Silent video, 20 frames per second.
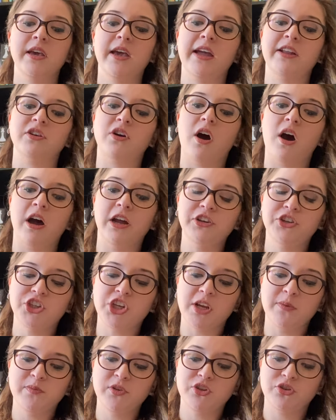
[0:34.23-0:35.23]
and
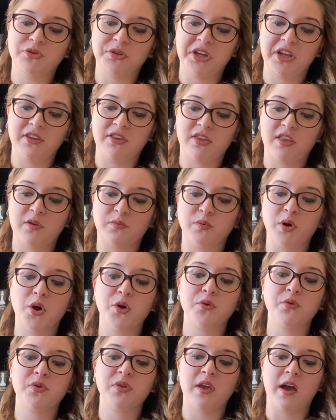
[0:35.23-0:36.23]
odd-shaped trees that
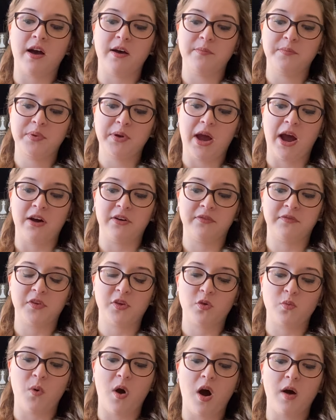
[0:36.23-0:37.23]
rose up out of the
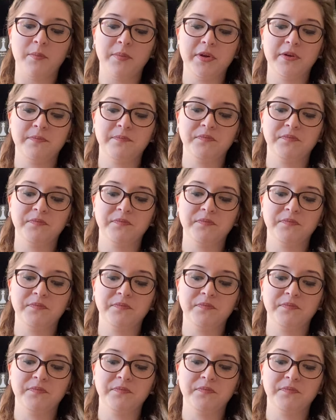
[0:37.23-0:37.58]
swamp.